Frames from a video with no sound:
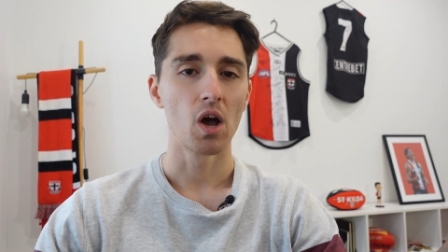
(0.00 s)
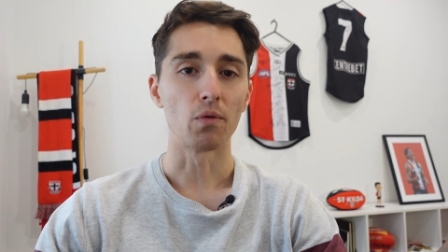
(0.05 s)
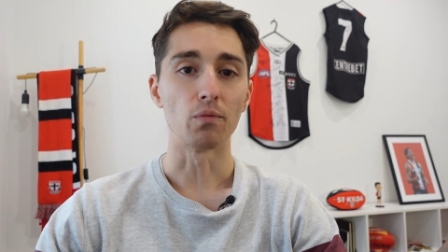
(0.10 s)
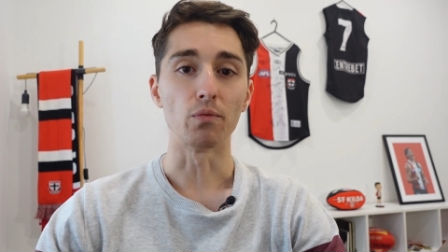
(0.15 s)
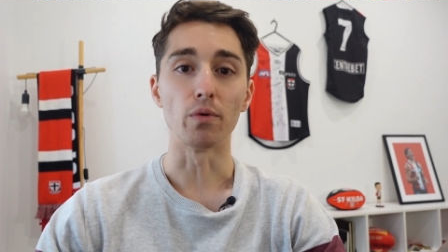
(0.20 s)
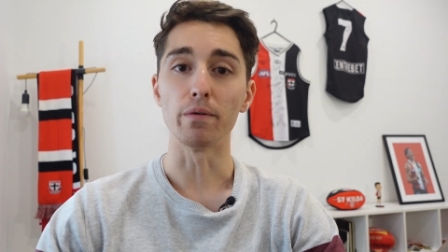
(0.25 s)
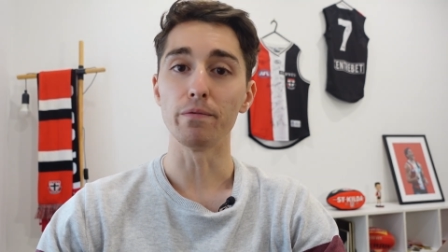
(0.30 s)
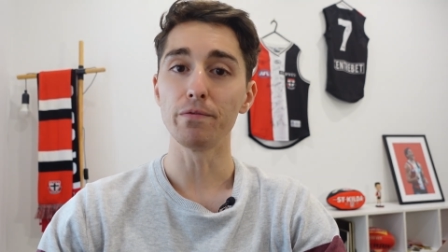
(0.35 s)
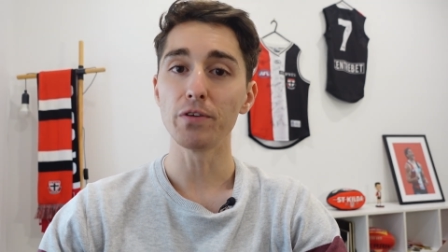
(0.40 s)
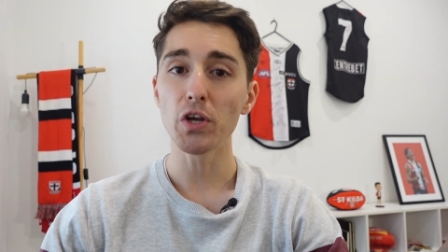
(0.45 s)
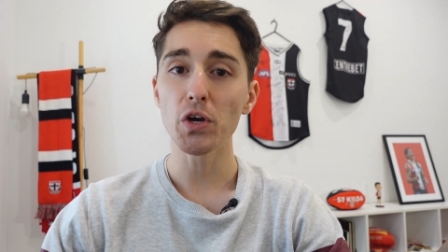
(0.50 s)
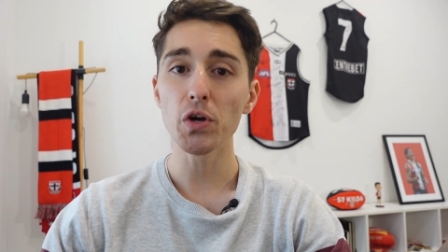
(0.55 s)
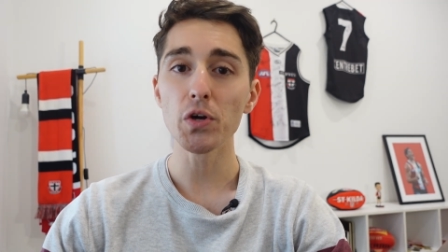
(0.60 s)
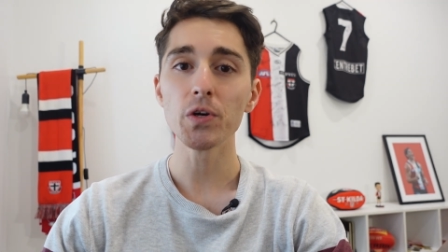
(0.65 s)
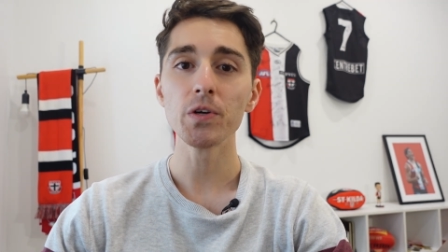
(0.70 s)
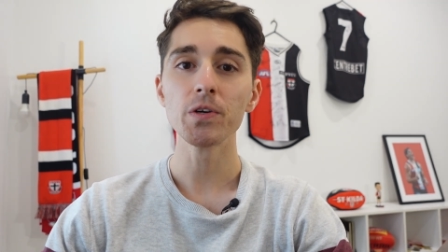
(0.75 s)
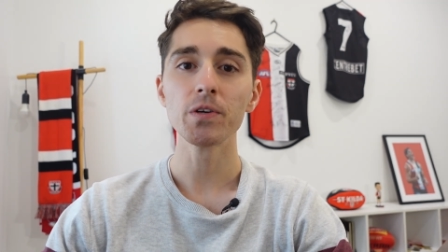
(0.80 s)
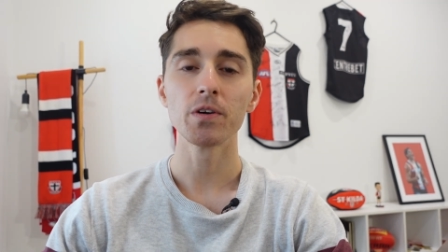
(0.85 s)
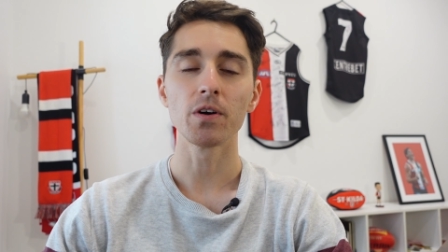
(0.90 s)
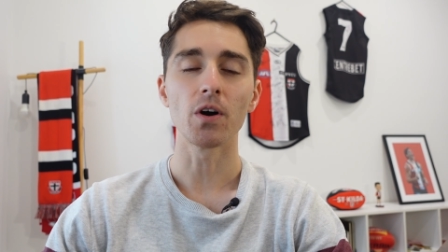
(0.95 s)

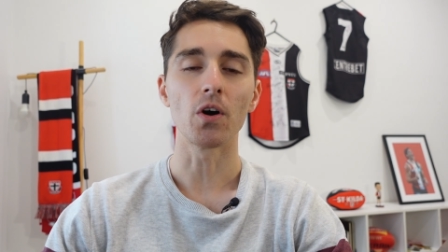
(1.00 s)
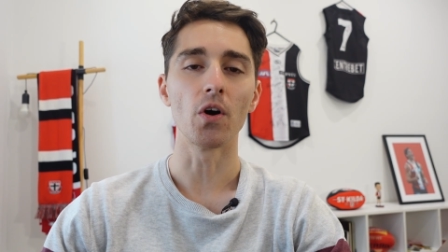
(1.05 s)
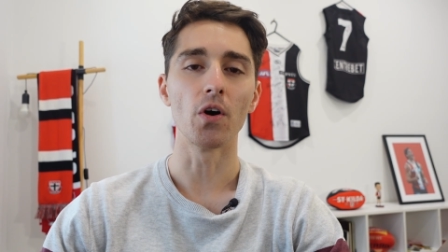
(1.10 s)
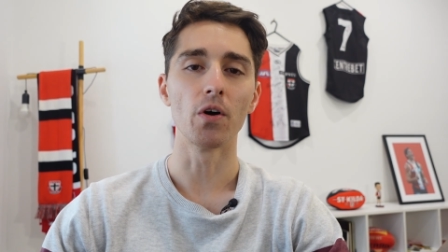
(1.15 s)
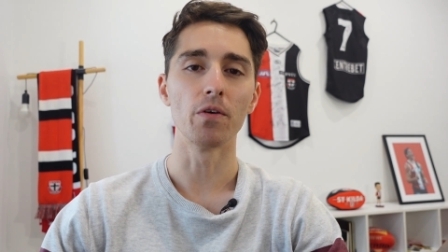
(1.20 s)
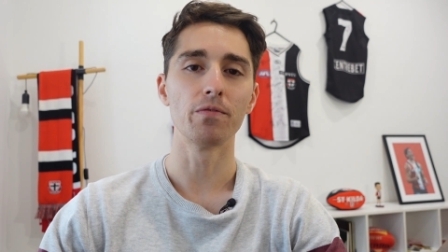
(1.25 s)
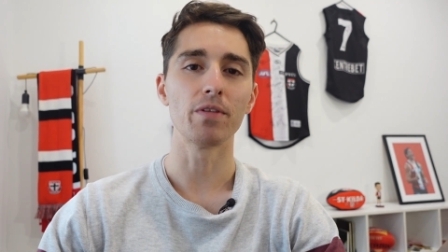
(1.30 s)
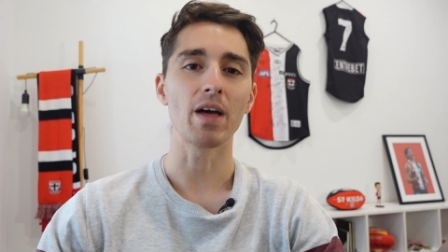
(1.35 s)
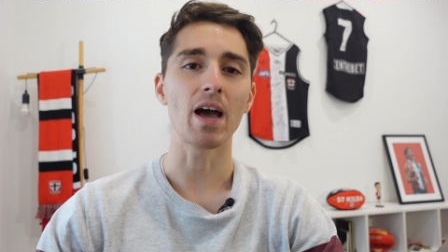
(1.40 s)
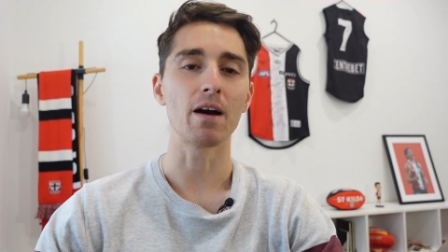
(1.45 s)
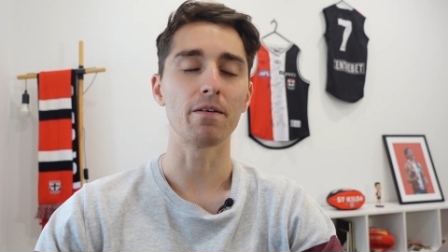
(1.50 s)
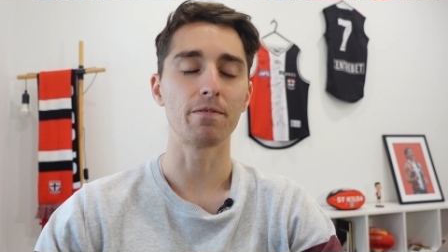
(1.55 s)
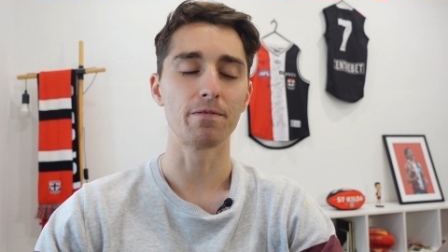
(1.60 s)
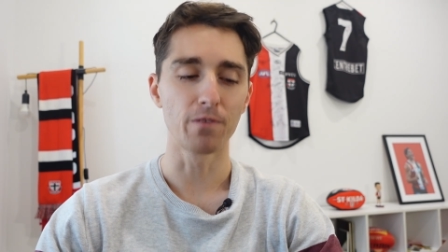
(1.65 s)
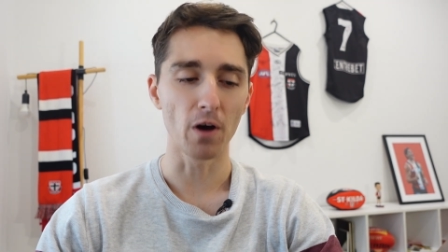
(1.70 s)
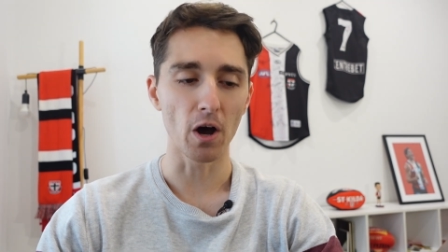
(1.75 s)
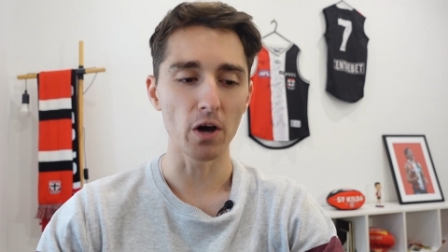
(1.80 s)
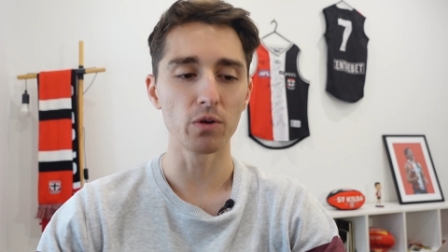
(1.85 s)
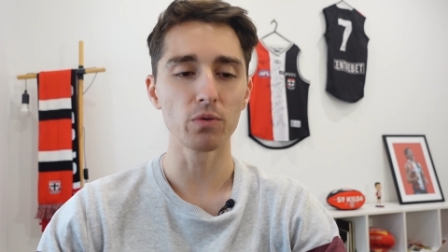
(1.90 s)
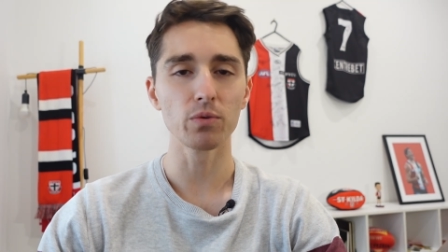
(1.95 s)
review of our
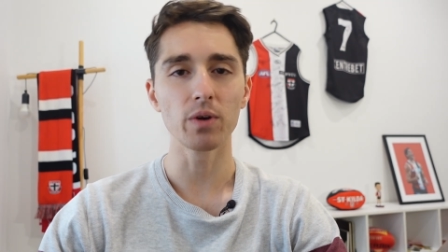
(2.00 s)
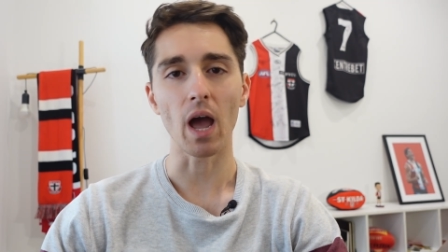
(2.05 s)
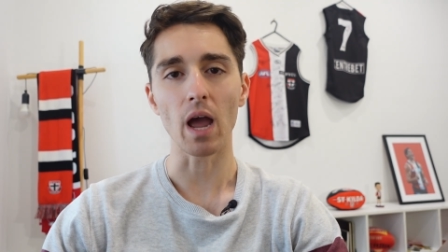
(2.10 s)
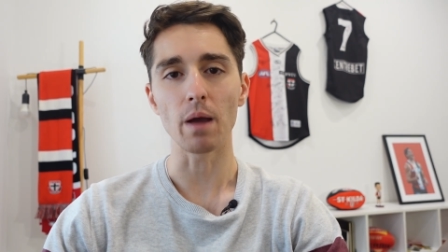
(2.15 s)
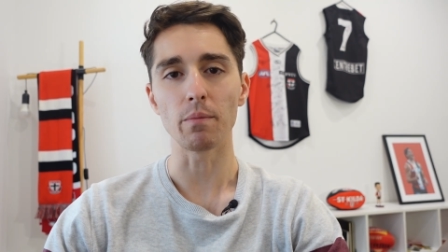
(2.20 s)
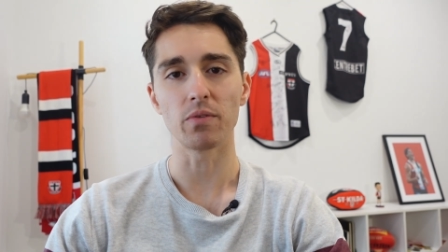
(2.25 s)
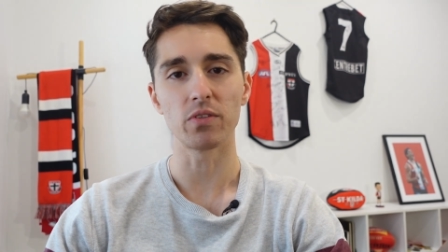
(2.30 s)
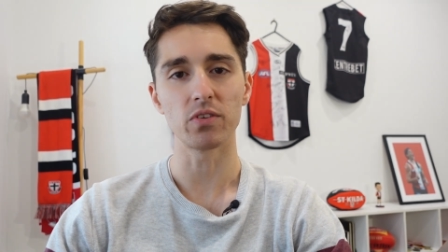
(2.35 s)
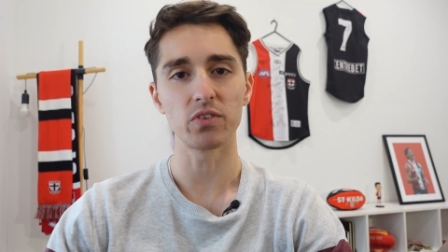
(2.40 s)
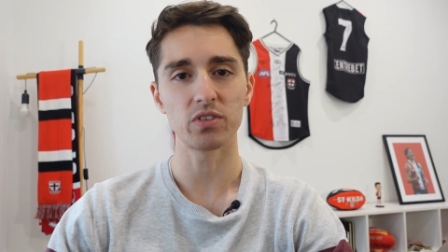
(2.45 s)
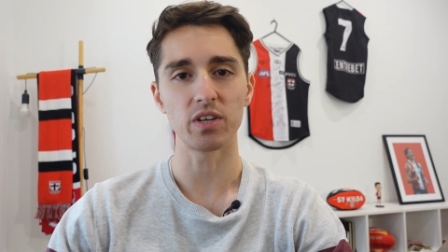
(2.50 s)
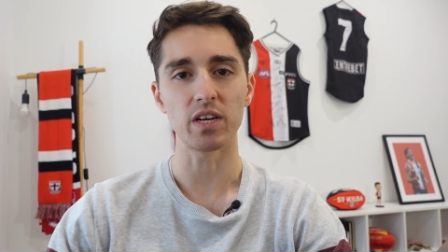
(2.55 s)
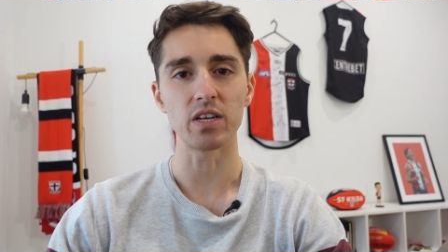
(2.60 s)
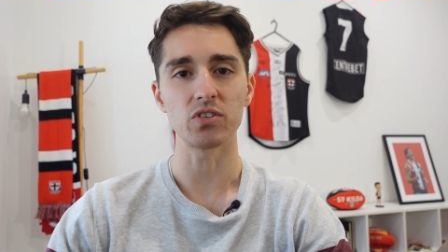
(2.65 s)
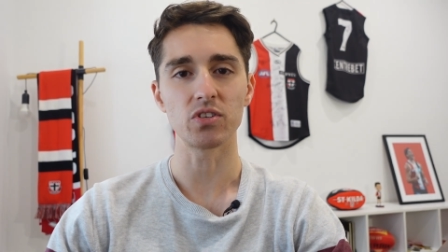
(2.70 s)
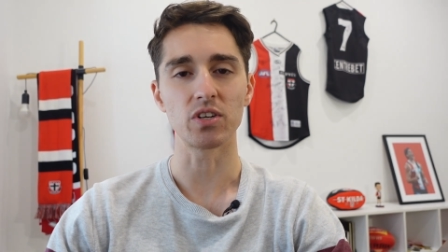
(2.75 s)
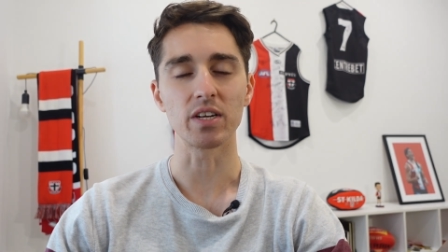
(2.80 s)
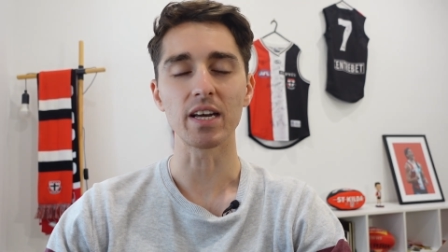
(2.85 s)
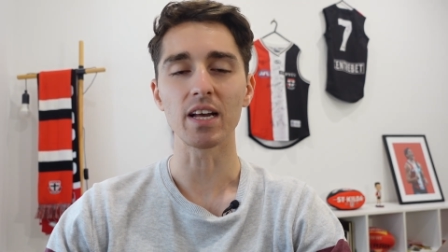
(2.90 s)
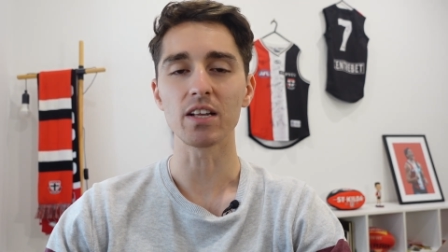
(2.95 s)
final game of the
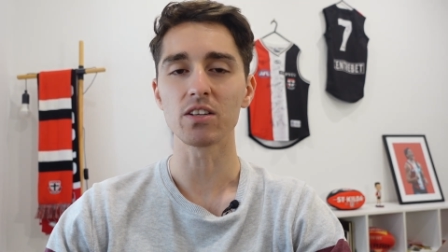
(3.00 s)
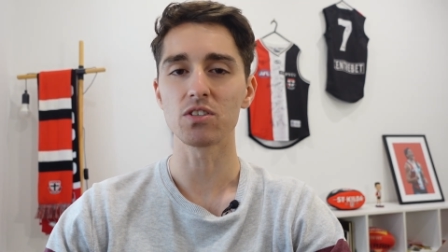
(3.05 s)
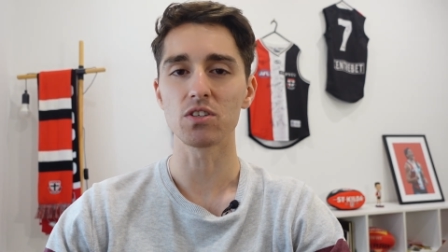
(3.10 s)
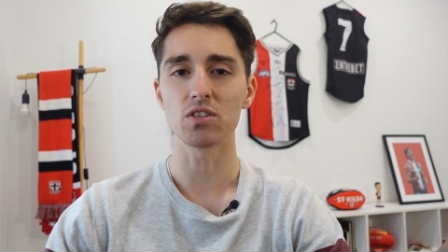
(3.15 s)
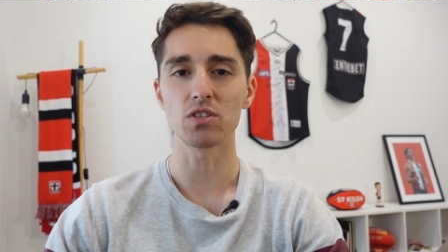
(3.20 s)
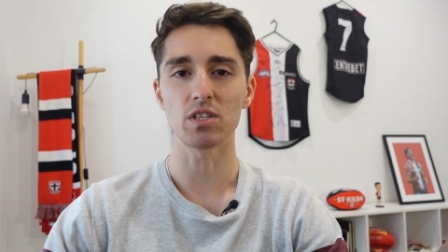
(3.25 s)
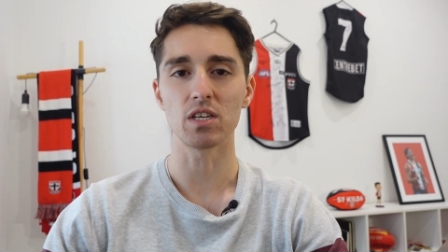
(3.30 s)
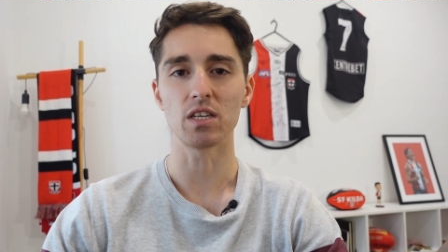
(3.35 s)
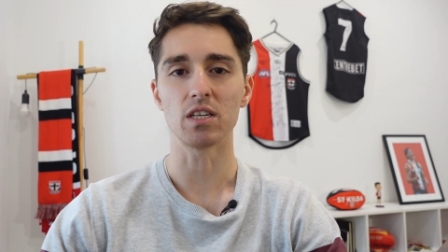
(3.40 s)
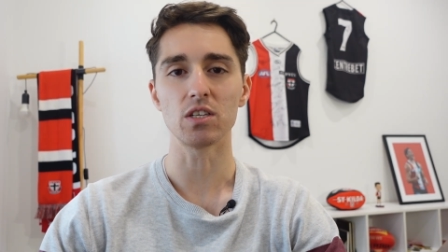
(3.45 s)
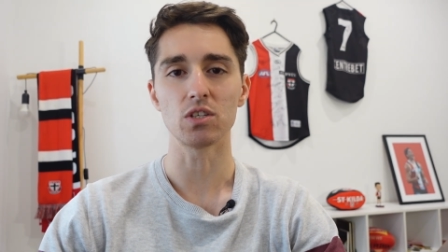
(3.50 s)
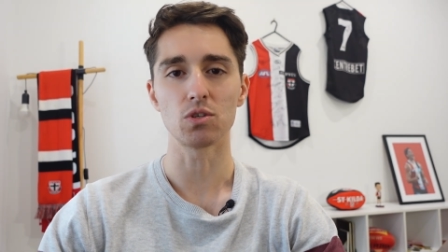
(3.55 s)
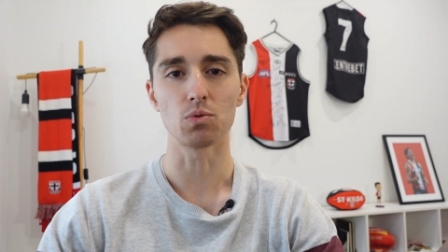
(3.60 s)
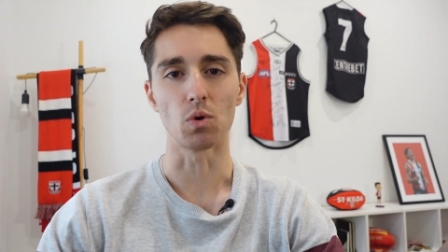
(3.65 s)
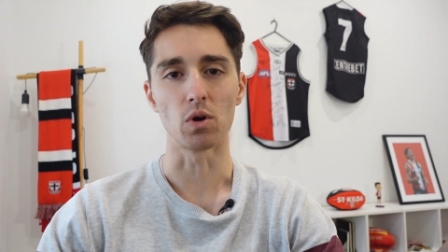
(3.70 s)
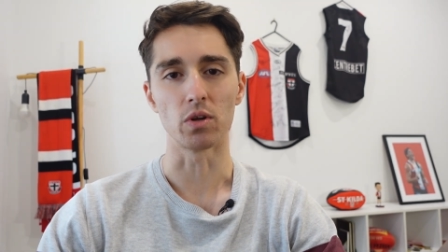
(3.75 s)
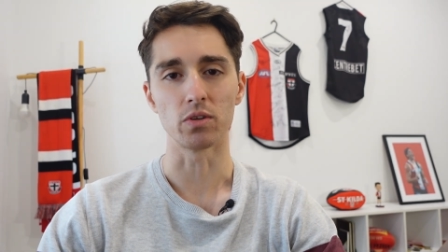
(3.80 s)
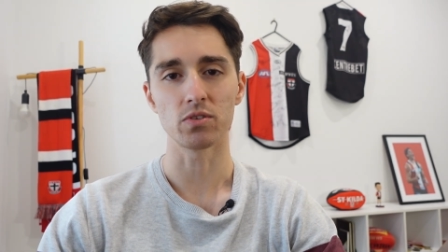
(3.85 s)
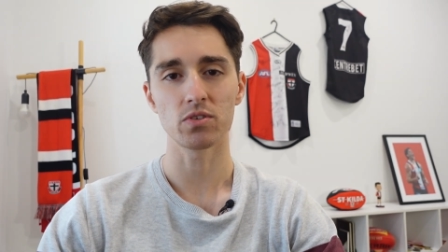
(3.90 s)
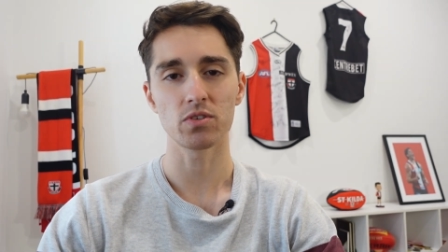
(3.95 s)
season against the Sydney
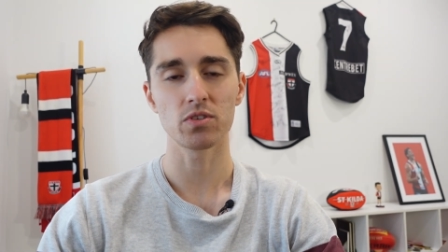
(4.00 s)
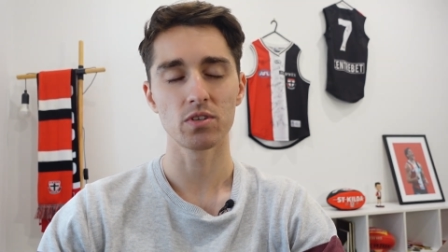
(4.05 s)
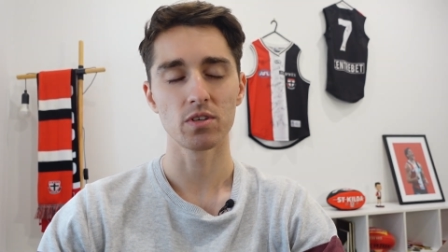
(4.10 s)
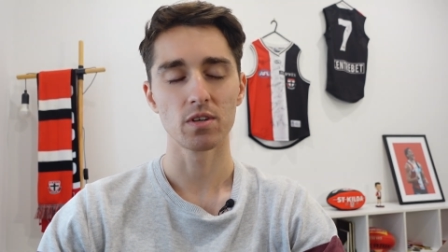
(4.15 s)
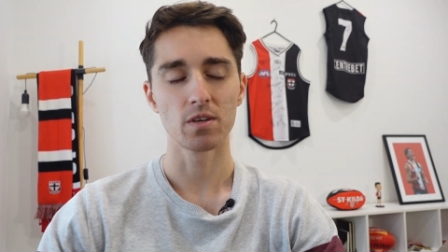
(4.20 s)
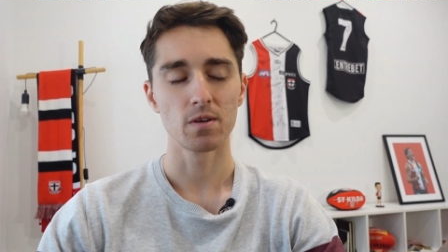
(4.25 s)
Swans.